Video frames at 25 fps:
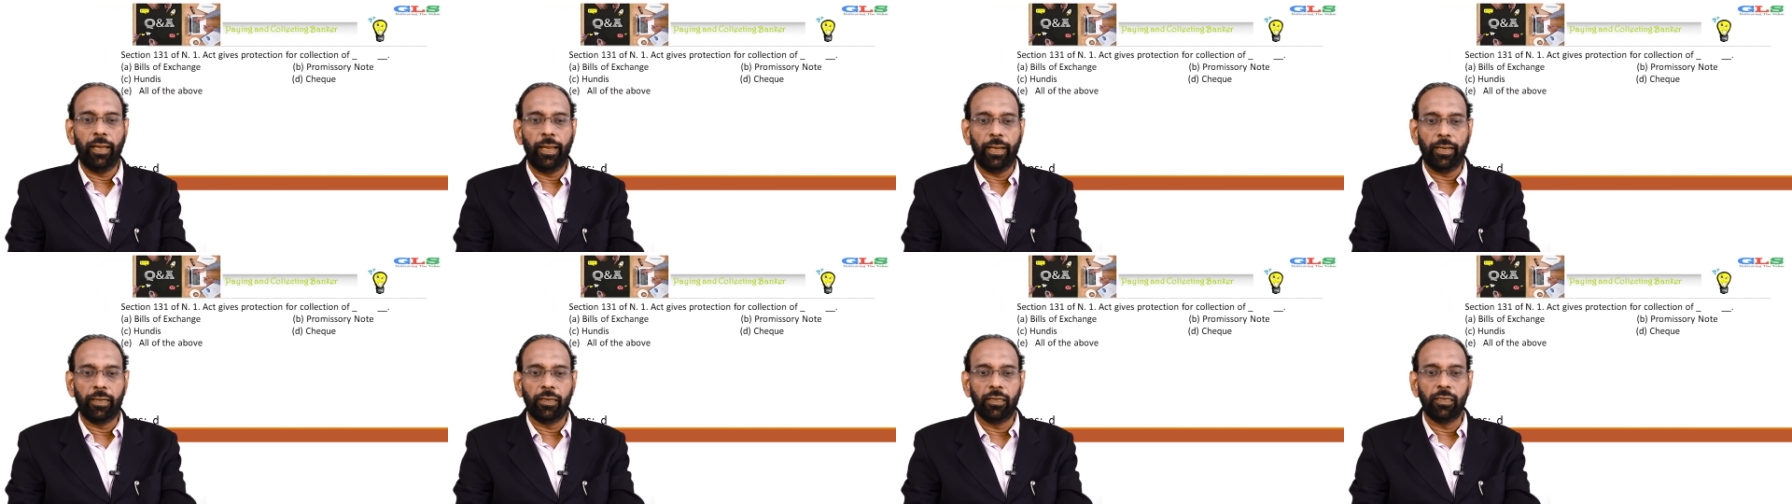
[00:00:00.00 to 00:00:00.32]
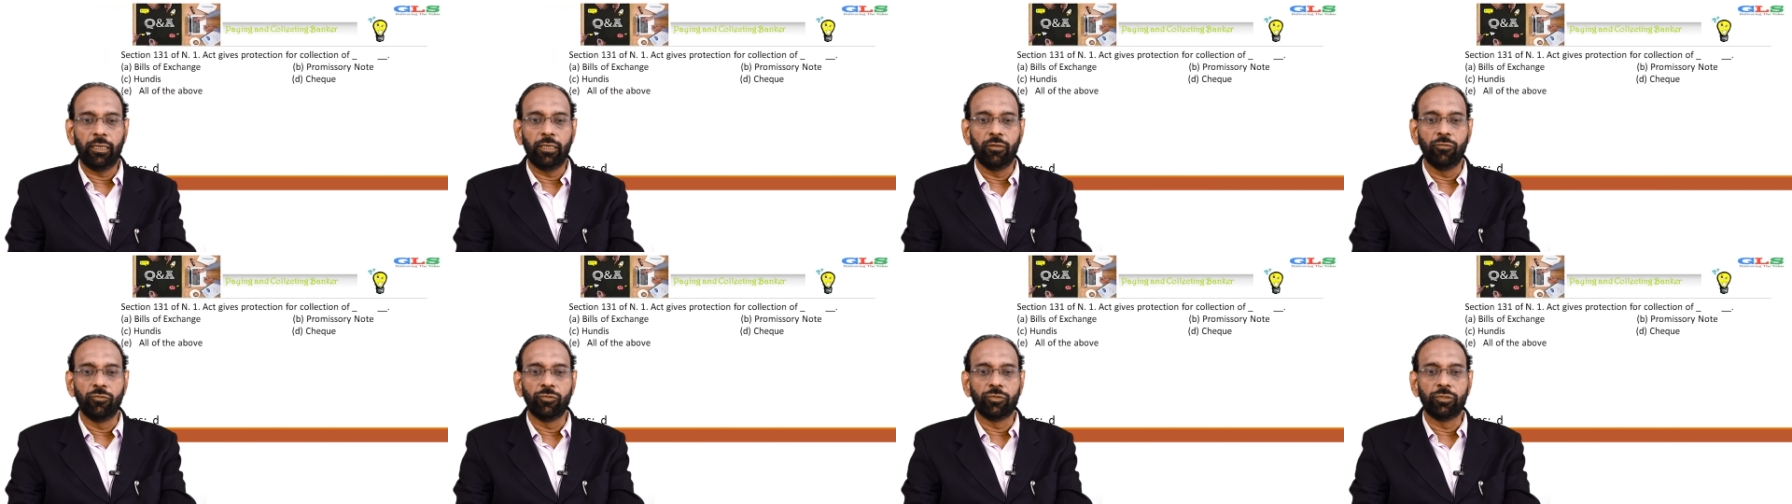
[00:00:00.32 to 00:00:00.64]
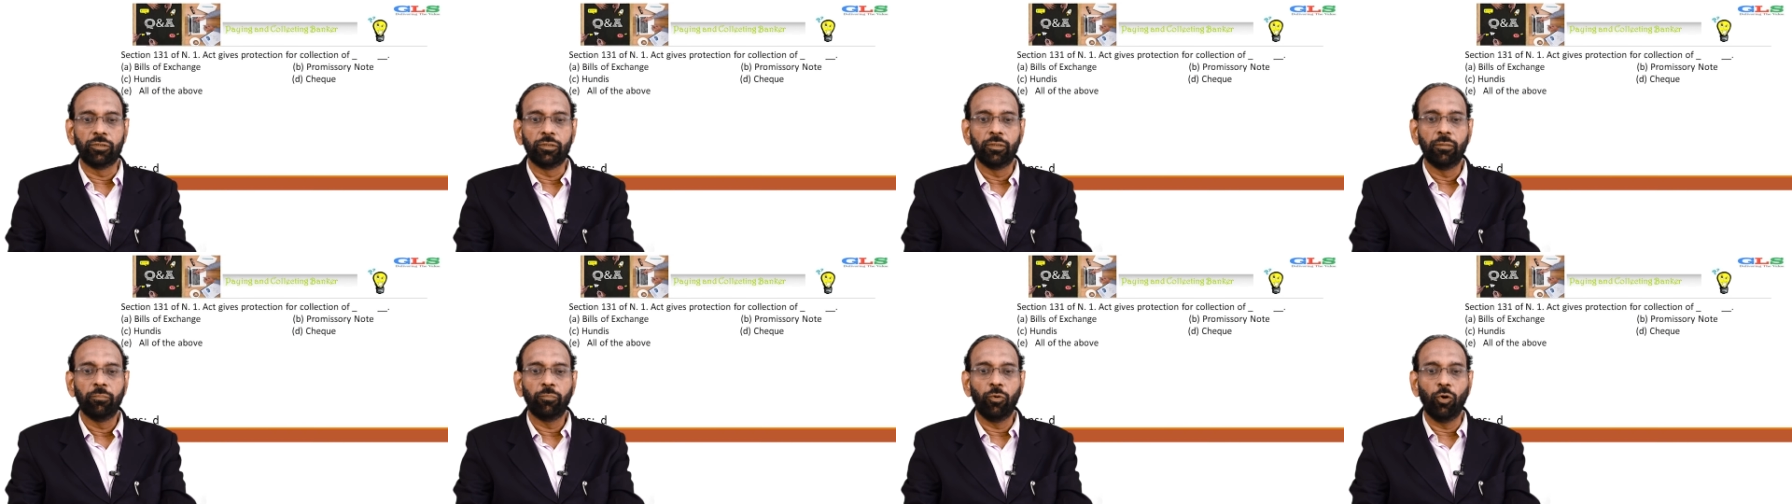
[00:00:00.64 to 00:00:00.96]
Act gives
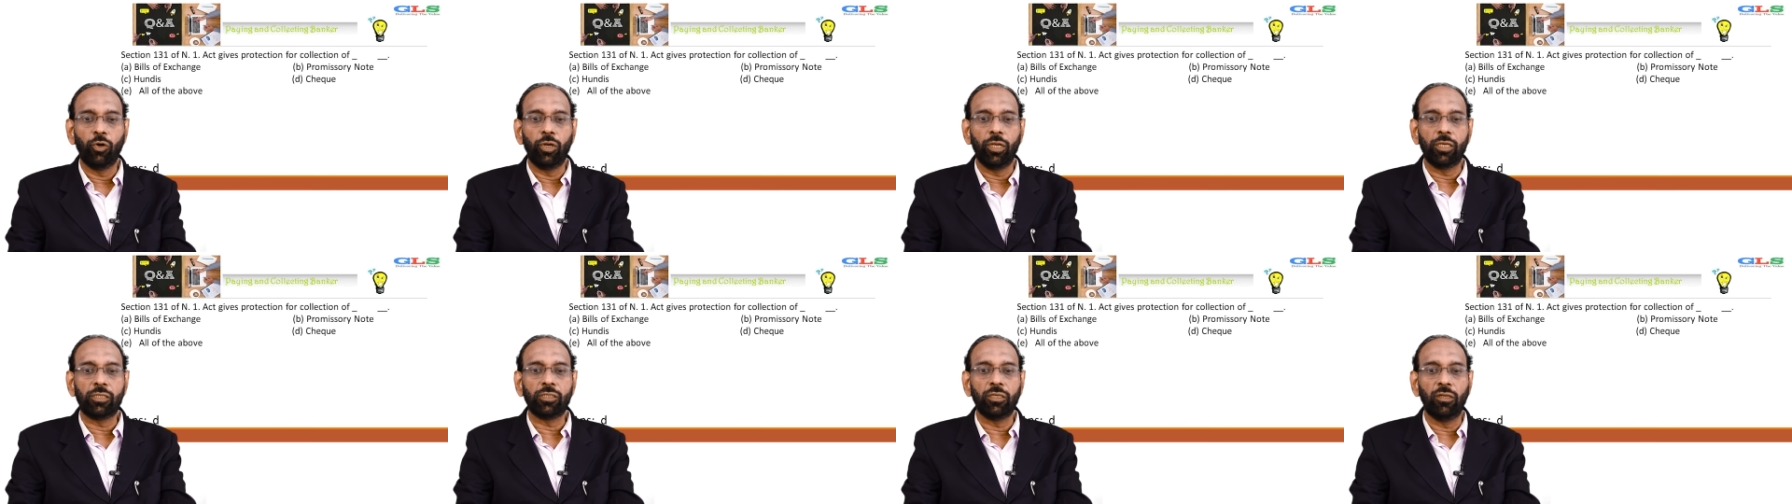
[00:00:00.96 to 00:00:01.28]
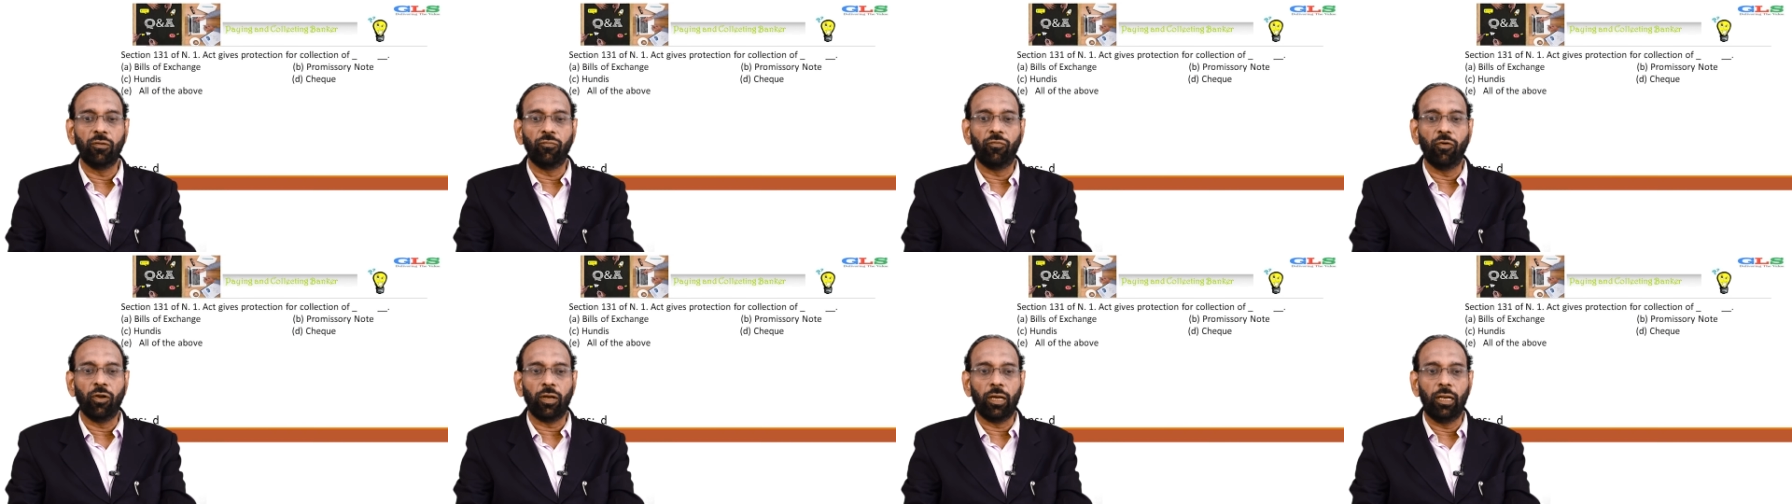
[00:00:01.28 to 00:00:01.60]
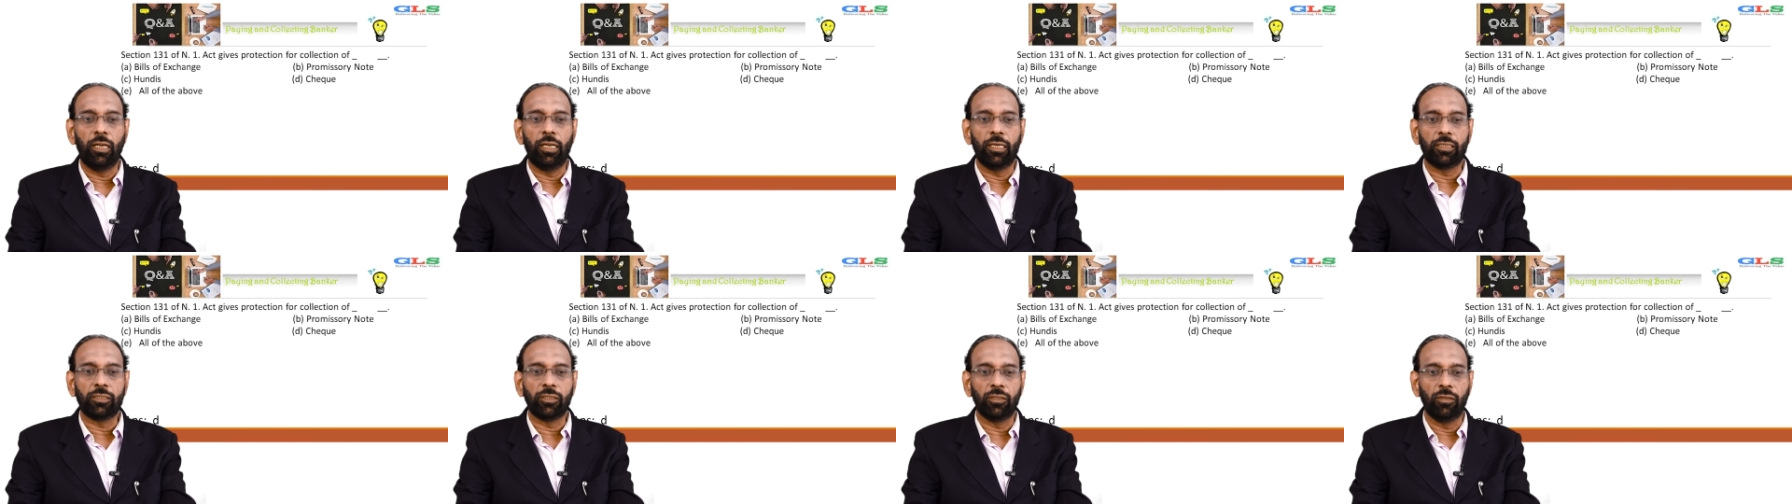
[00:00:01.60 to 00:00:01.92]
protection for
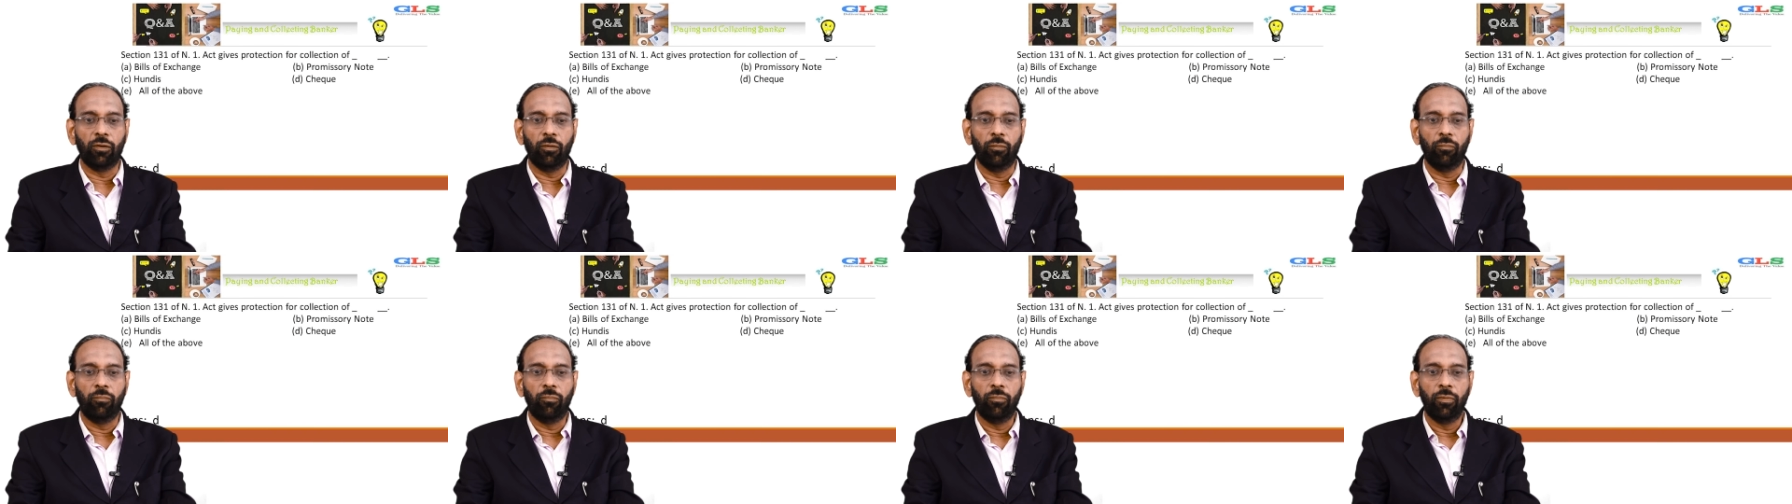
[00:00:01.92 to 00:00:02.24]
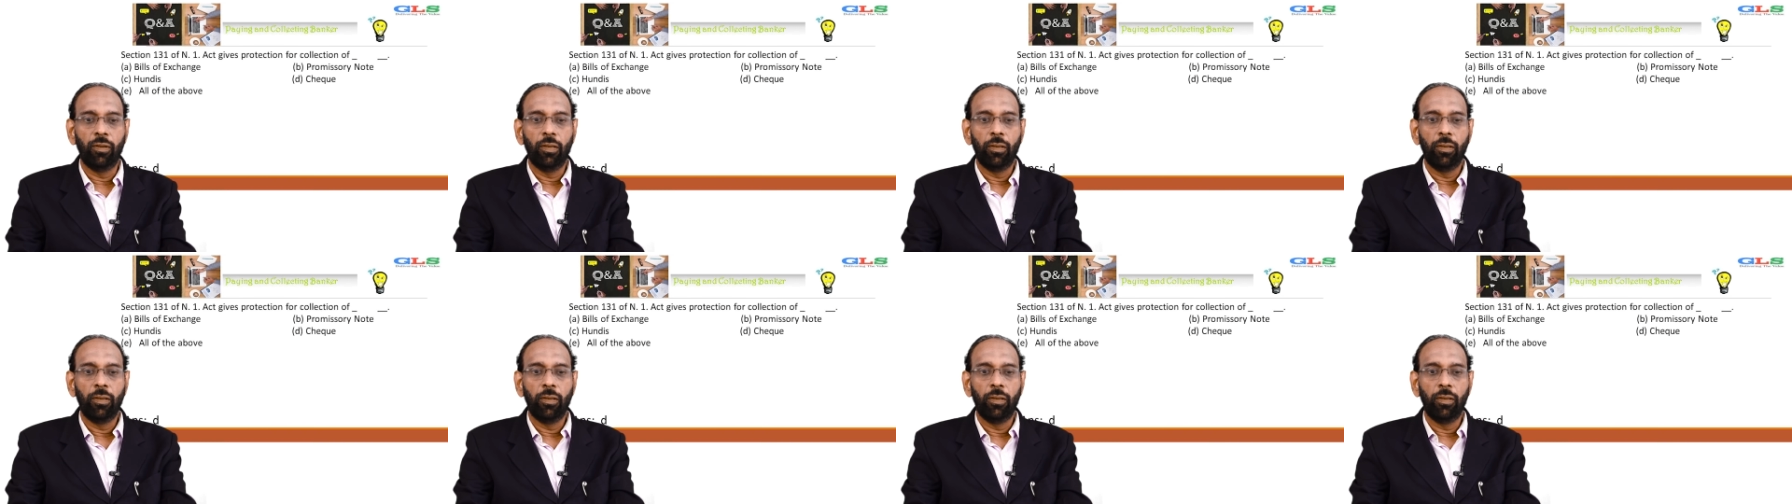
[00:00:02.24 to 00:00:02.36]
collection of